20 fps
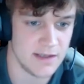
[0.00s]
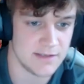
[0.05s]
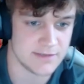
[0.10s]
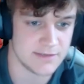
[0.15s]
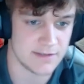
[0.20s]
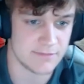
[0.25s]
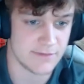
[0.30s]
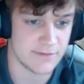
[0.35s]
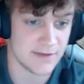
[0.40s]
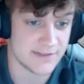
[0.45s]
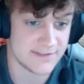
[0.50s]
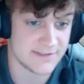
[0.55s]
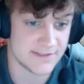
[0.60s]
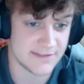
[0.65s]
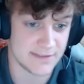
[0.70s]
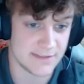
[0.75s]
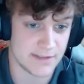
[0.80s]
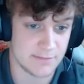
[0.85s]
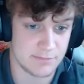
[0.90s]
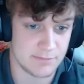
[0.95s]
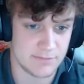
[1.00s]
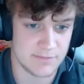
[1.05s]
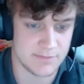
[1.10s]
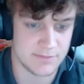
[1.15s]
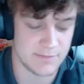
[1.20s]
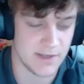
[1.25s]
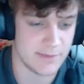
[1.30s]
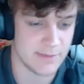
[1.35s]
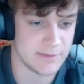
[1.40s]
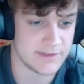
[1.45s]
So the first is
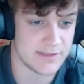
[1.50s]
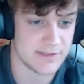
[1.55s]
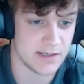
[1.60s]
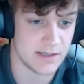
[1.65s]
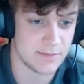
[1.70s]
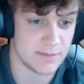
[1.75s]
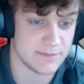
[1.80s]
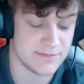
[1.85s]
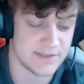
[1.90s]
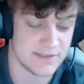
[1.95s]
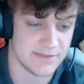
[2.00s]
payment terms.